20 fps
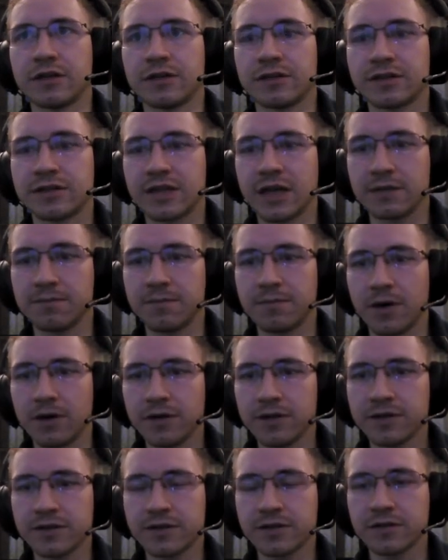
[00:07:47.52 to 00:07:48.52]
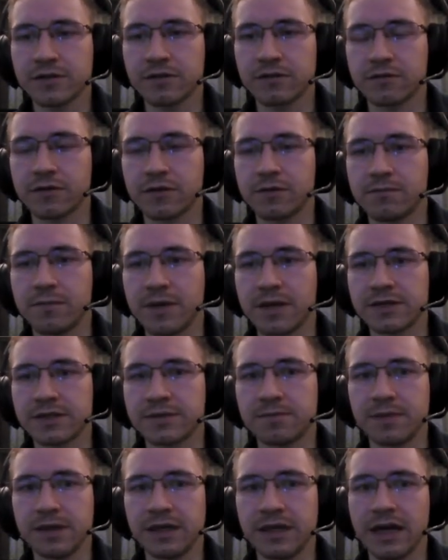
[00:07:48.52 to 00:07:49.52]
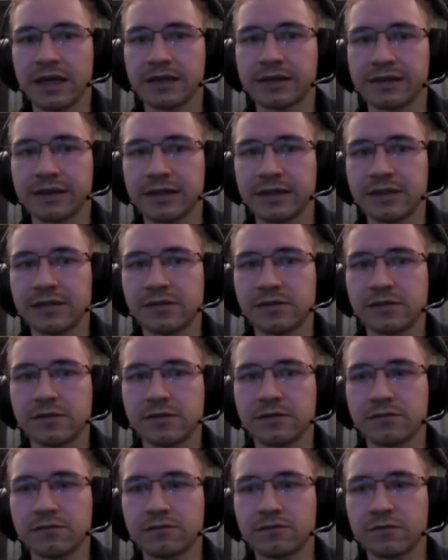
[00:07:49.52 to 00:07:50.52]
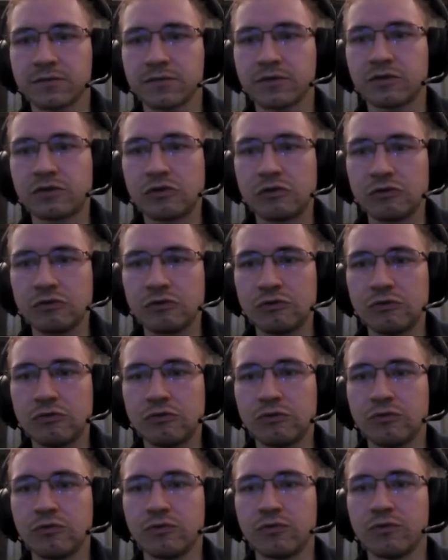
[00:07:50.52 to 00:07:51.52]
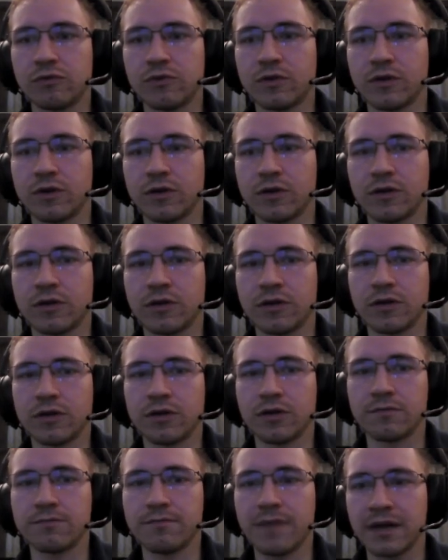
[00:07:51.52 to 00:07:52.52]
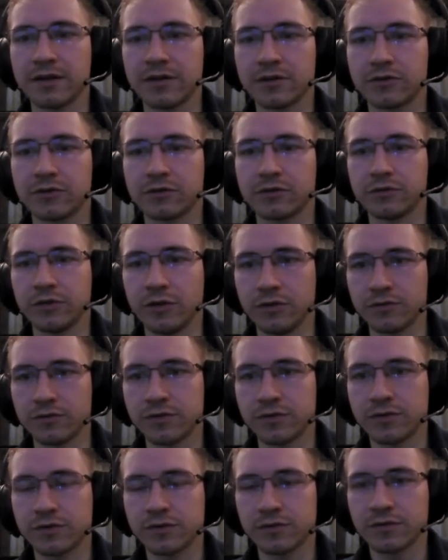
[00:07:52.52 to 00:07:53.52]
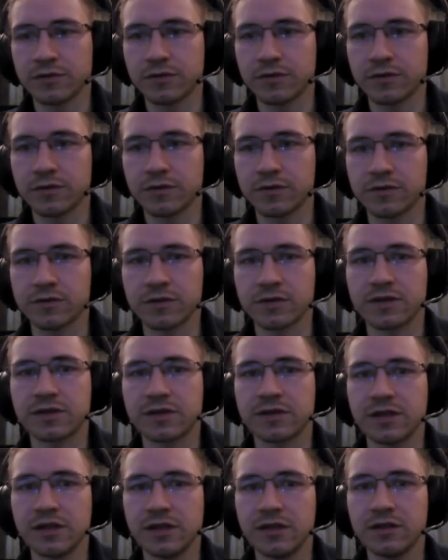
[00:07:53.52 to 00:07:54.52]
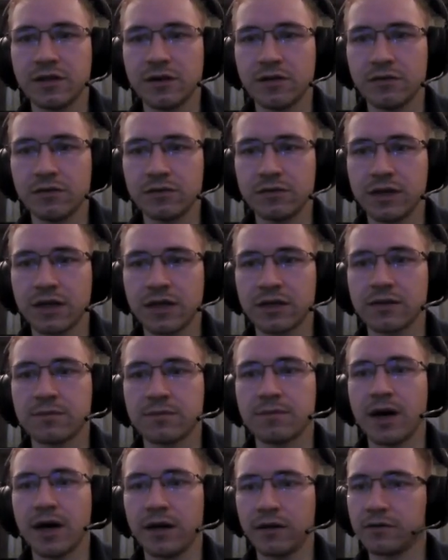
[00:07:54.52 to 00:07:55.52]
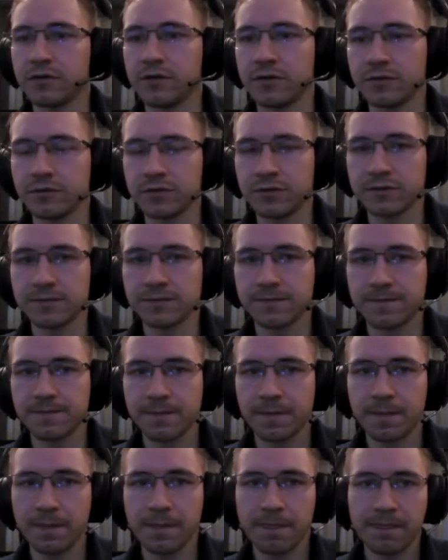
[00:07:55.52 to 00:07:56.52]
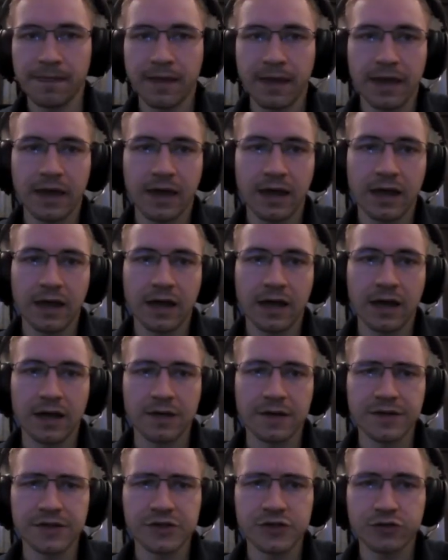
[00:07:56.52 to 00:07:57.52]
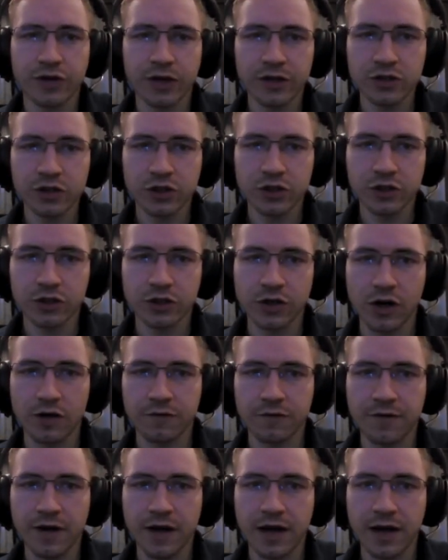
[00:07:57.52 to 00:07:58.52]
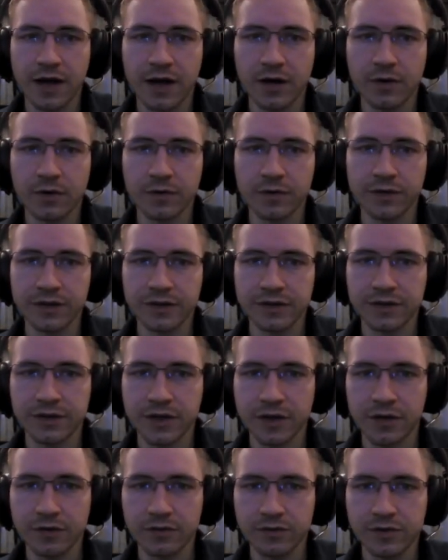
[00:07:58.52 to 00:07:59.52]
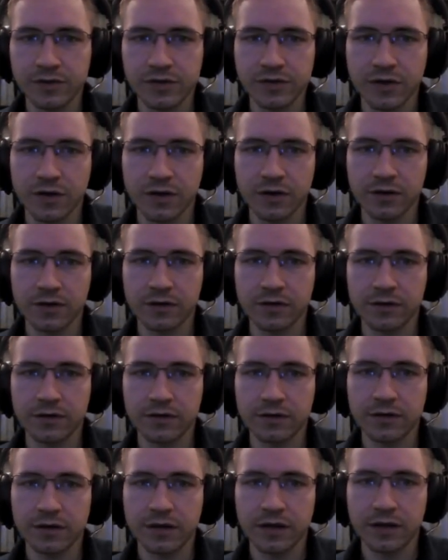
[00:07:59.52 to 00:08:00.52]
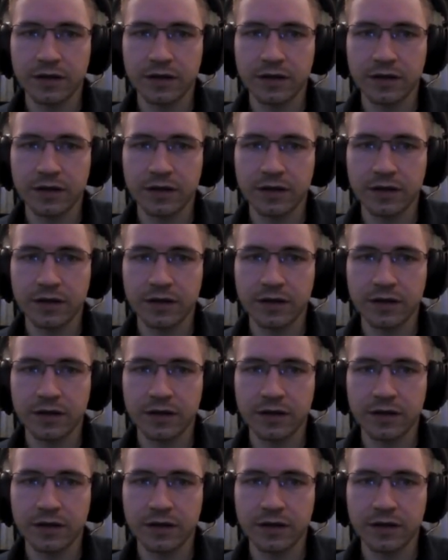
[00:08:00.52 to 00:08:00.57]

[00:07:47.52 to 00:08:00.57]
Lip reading: sandbox, there must be at least 2 mandatory nodes. There is seed node and the miner node. The structure of how these nodes are